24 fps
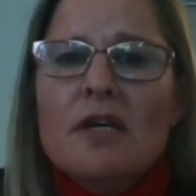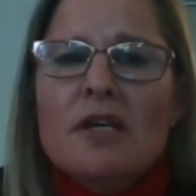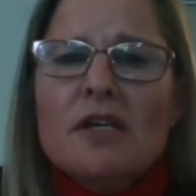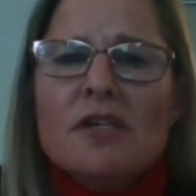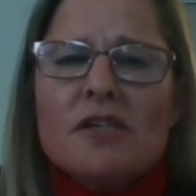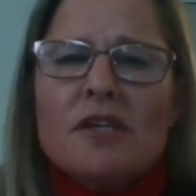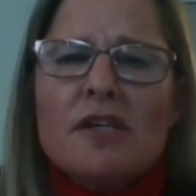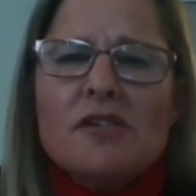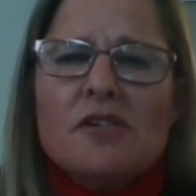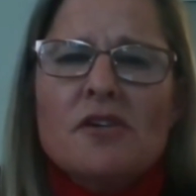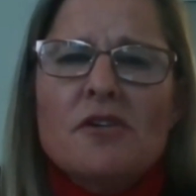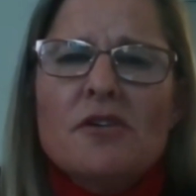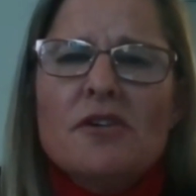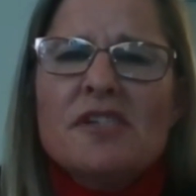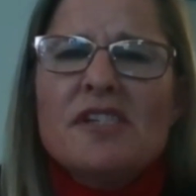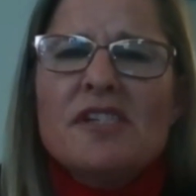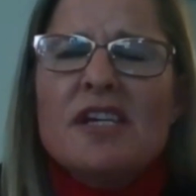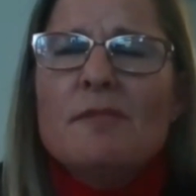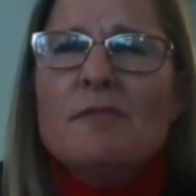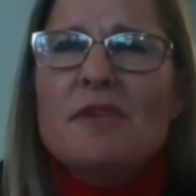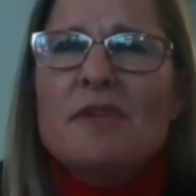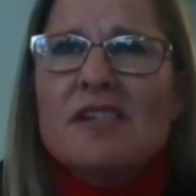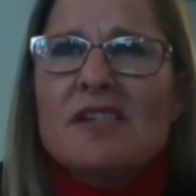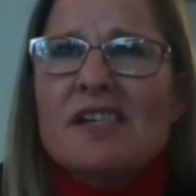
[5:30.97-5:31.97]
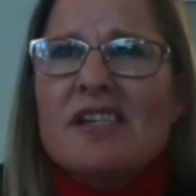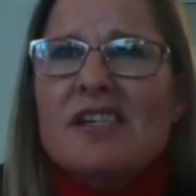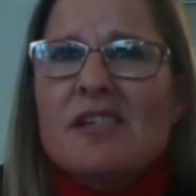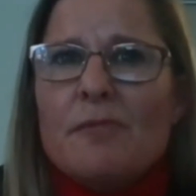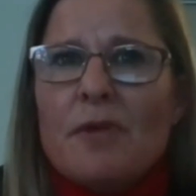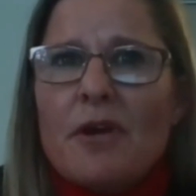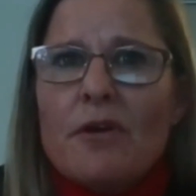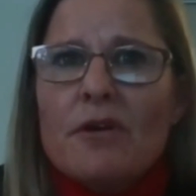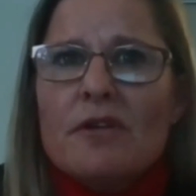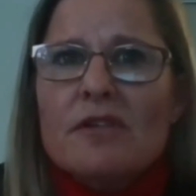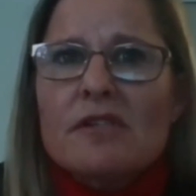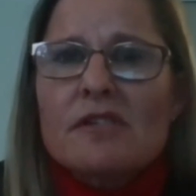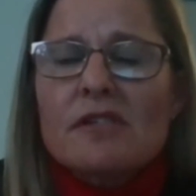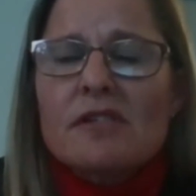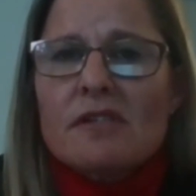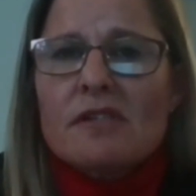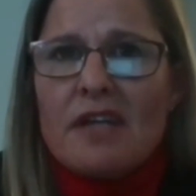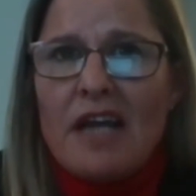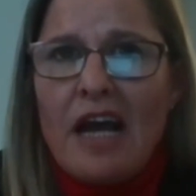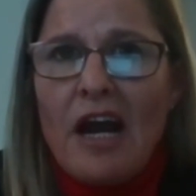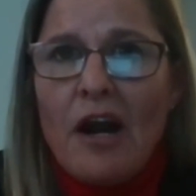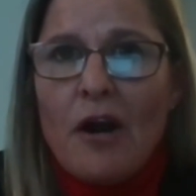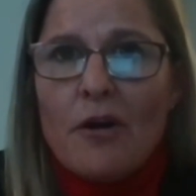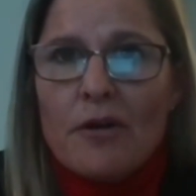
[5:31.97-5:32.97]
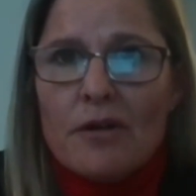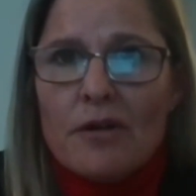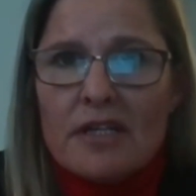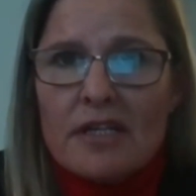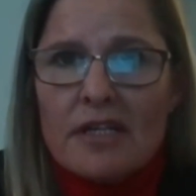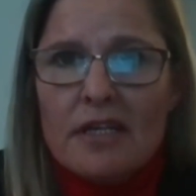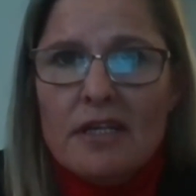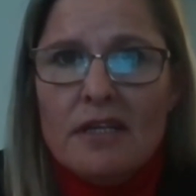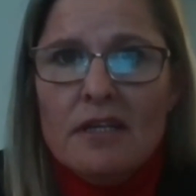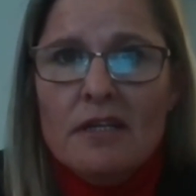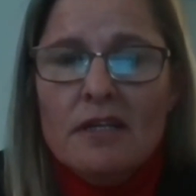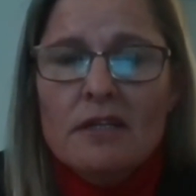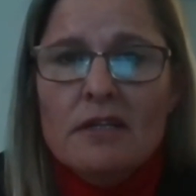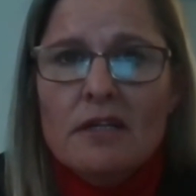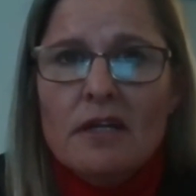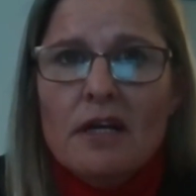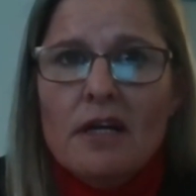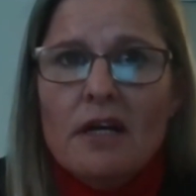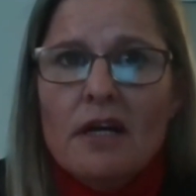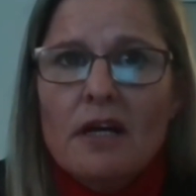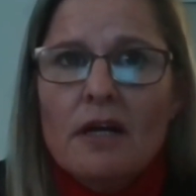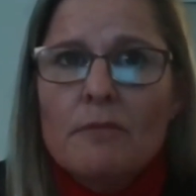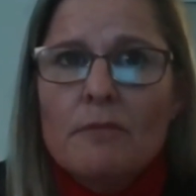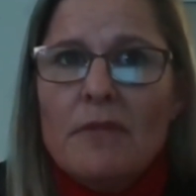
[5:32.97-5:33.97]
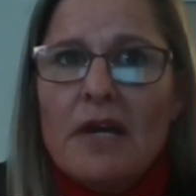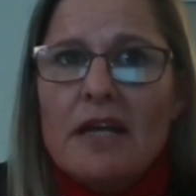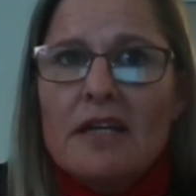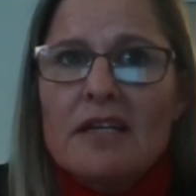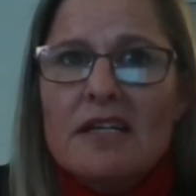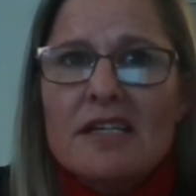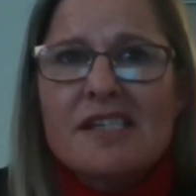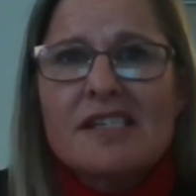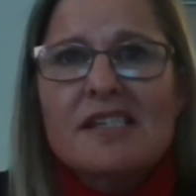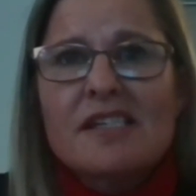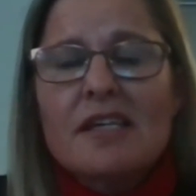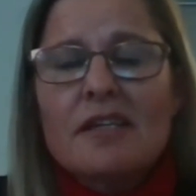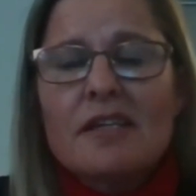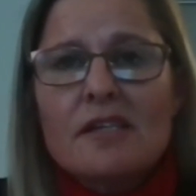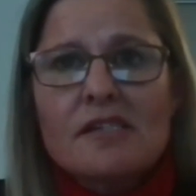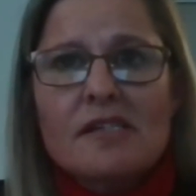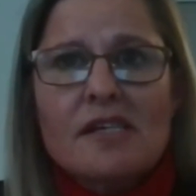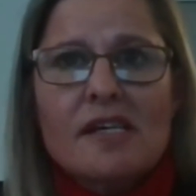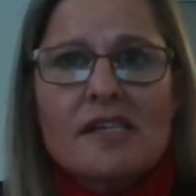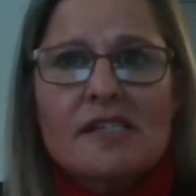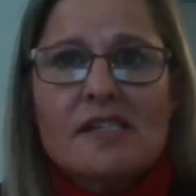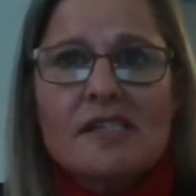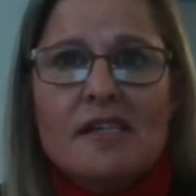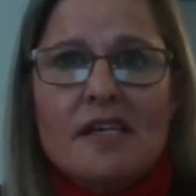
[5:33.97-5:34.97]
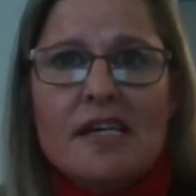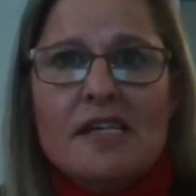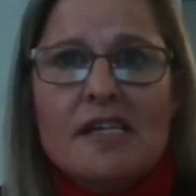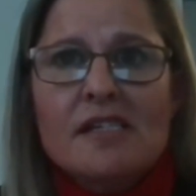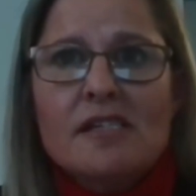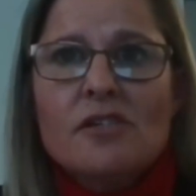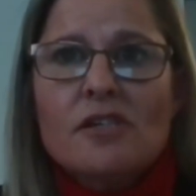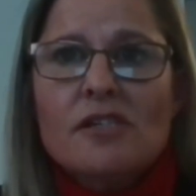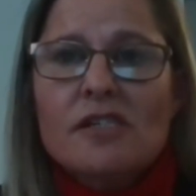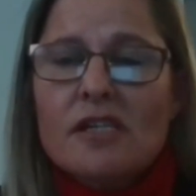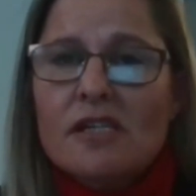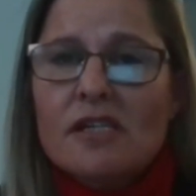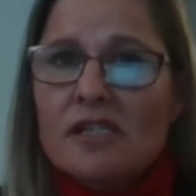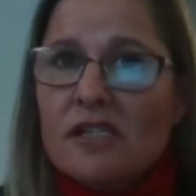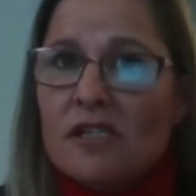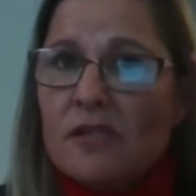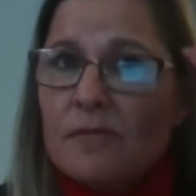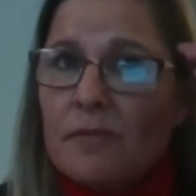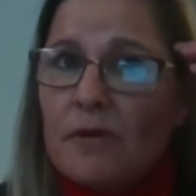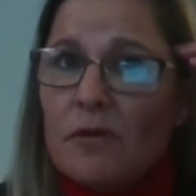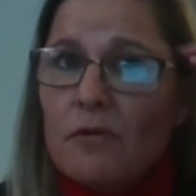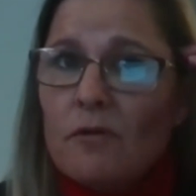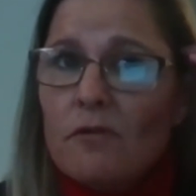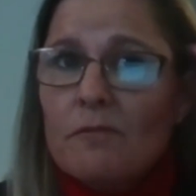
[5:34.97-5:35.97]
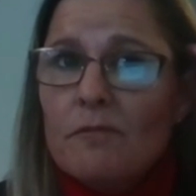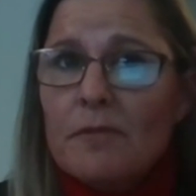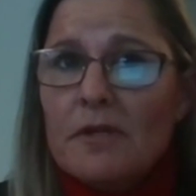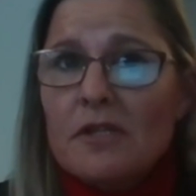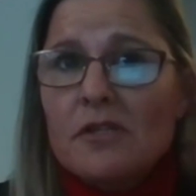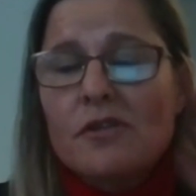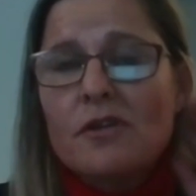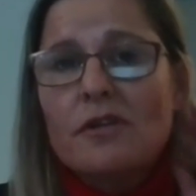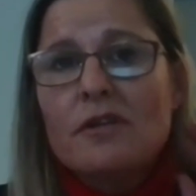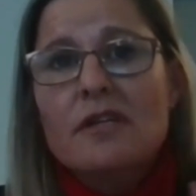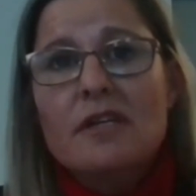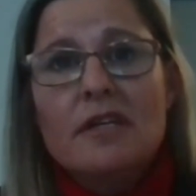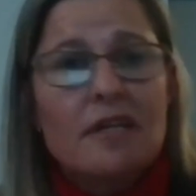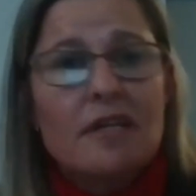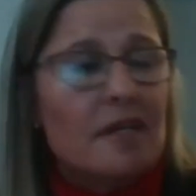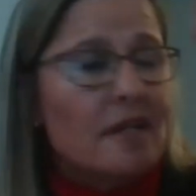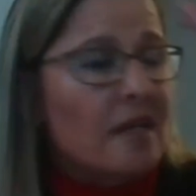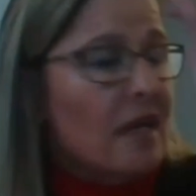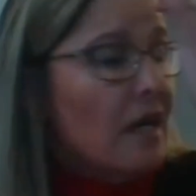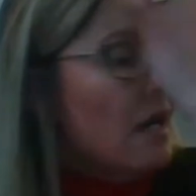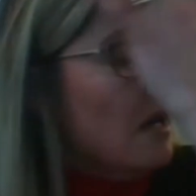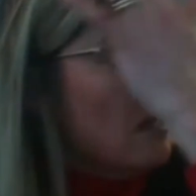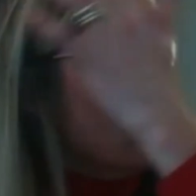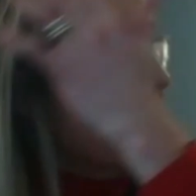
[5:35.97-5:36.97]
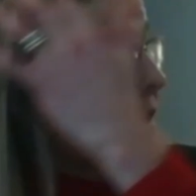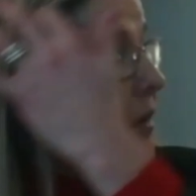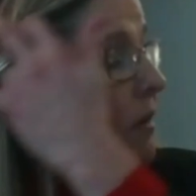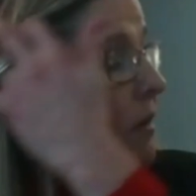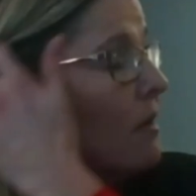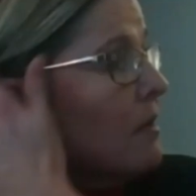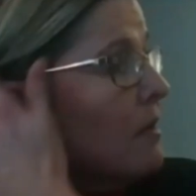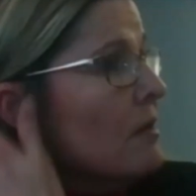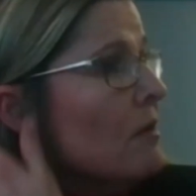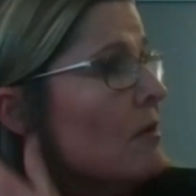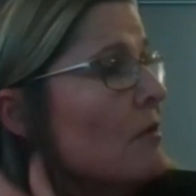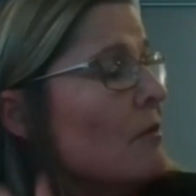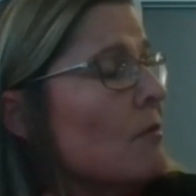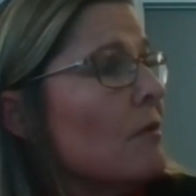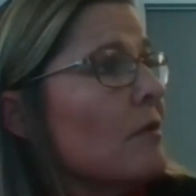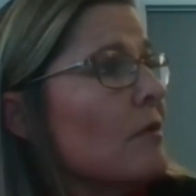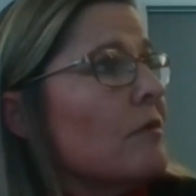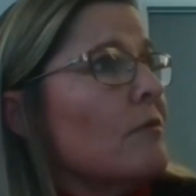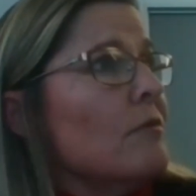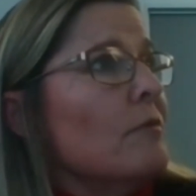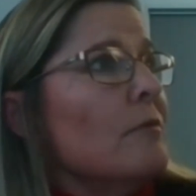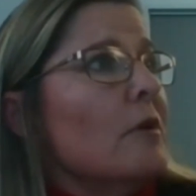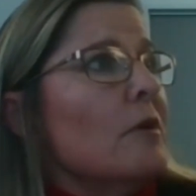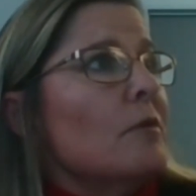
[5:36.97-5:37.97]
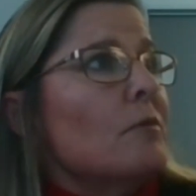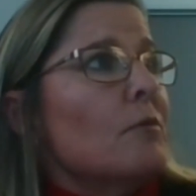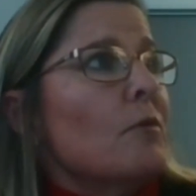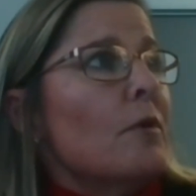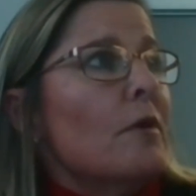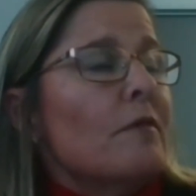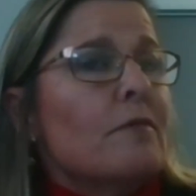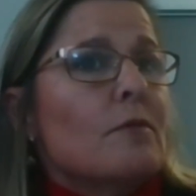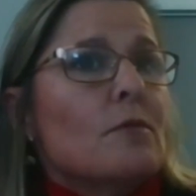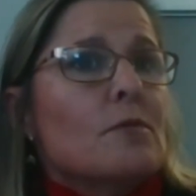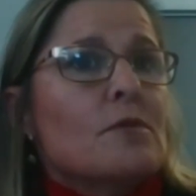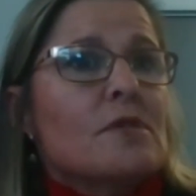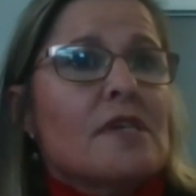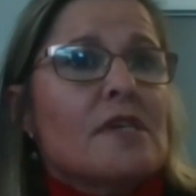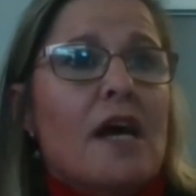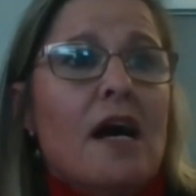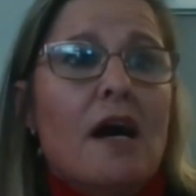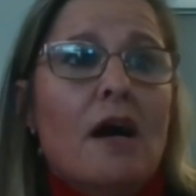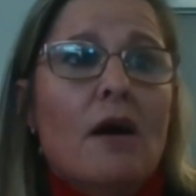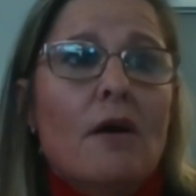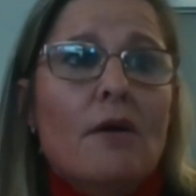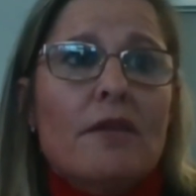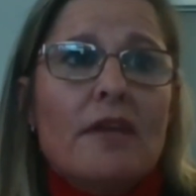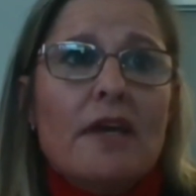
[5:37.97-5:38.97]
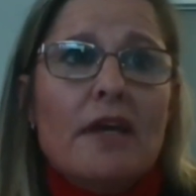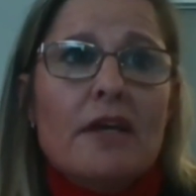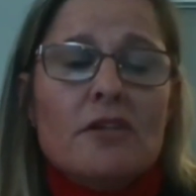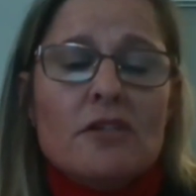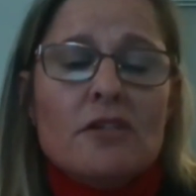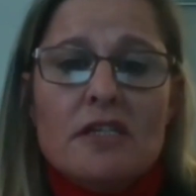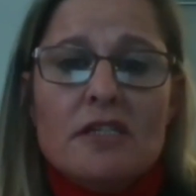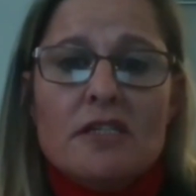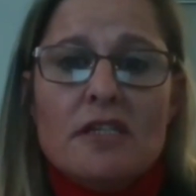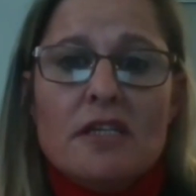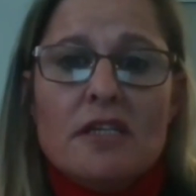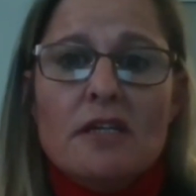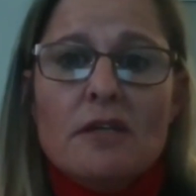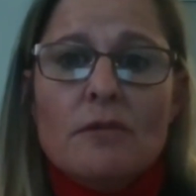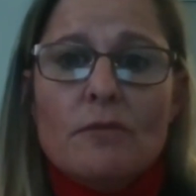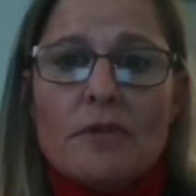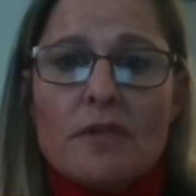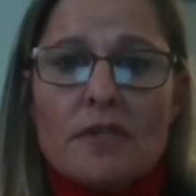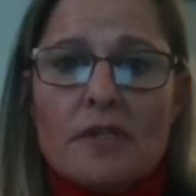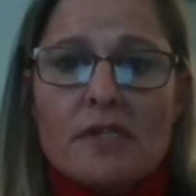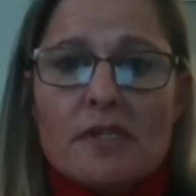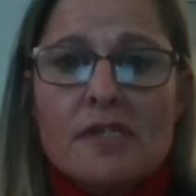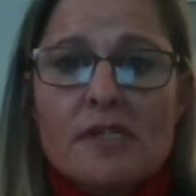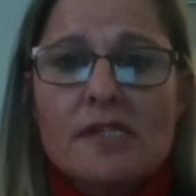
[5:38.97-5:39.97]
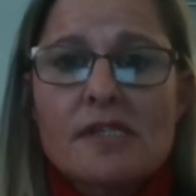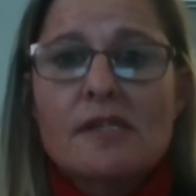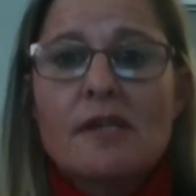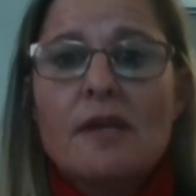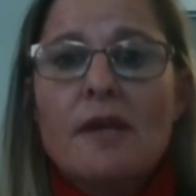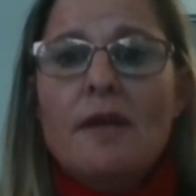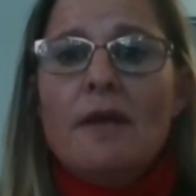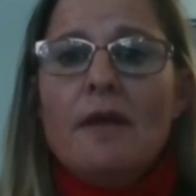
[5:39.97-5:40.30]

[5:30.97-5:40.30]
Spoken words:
So there's no seamless experience currently. And as I said, this isn't just as a spin-off, but certainly now with the remote workforce, how are they actually dealing with this?